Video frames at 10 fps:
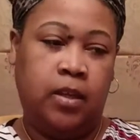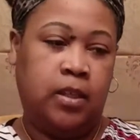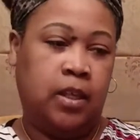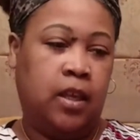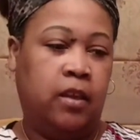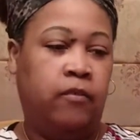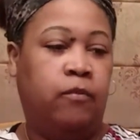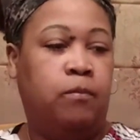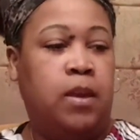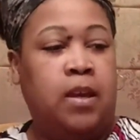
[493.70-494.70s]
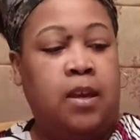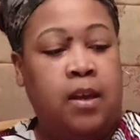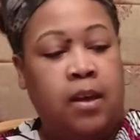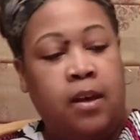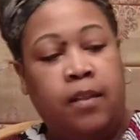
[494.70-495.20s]
to give me
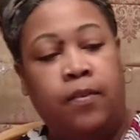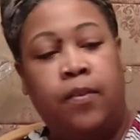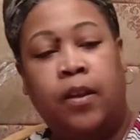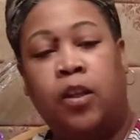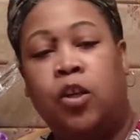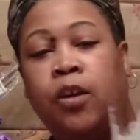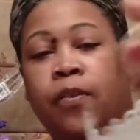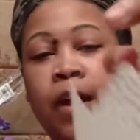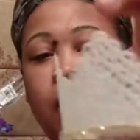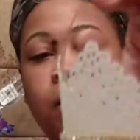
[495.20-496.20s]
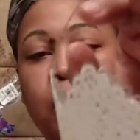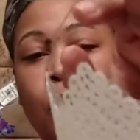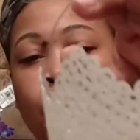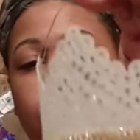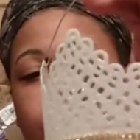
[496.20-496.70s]
the look that I'm going